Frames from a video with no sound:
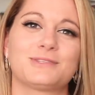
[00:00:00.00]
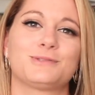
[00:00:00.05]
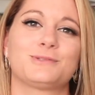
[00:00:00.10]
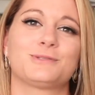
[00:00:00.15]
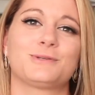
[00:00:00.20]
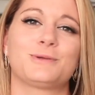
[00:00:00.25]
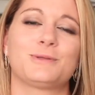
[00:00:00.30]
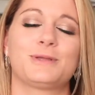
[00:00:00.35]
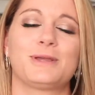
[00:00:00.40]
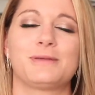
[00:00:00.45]
and
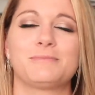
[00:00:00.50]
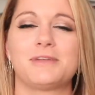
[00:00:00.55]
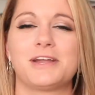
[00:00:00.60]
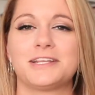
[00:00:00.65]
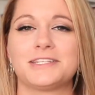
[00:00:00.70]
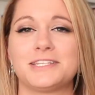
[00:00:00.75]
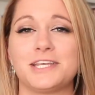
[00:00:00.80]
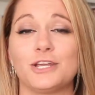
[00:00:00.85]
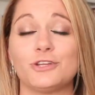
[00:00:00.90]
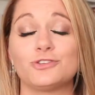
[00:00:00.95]
certainly I'm
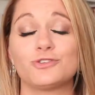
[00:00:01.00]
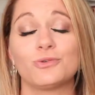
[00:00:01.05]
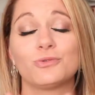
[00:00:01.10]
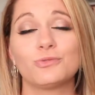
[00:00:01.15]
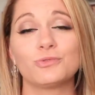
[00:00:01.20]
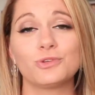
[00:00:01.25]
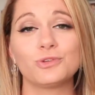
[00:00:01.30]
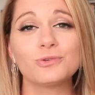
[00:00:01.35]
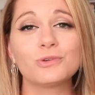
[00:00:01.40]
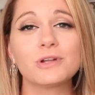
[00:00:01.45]
not saying
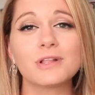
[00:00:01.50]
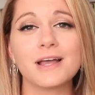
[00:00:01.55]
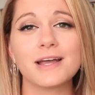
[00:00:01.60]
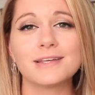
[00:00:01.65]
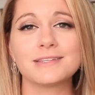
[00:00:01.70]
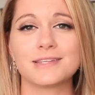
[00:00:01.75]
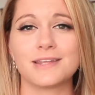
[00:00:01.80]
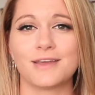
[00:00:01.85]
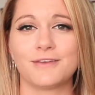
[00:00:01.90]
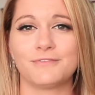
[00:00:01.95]
don't
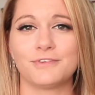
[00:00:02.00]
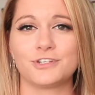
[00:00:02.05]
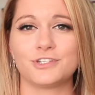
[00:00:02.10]
utilize an F